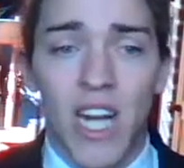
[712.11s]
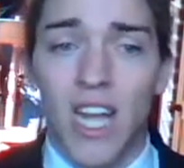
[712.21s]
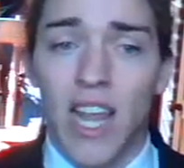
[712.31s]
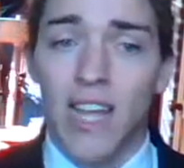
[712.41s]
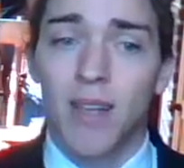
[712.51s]
I
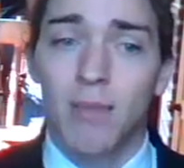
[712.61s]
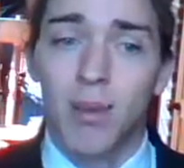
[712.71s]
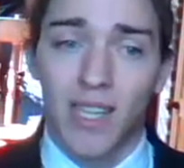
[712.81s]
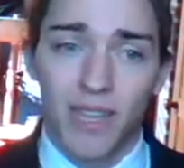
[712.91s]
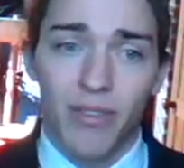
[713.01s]
lack
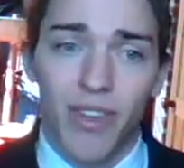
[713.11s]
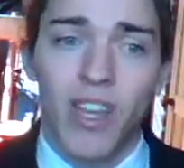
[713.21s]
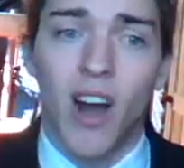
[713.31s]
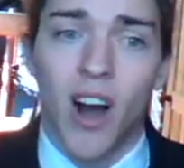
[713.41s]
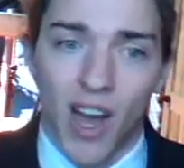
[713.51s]
belief
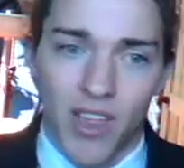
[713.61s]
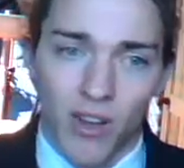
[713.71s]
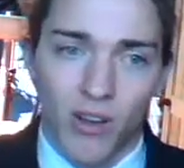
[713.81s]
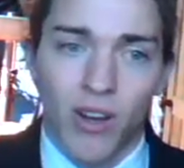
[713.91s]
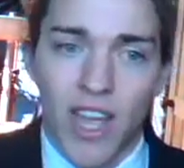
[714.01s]
in
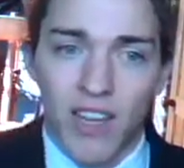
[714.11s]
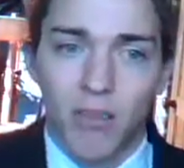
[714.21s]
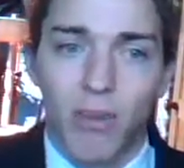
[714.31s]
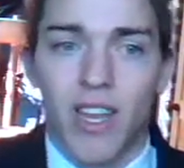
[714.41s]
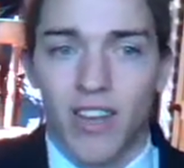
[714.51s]
either
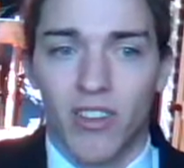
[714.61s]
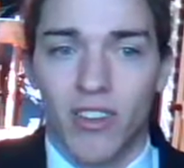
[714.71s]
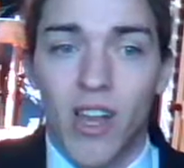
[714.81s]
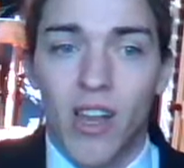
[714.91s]
explanation.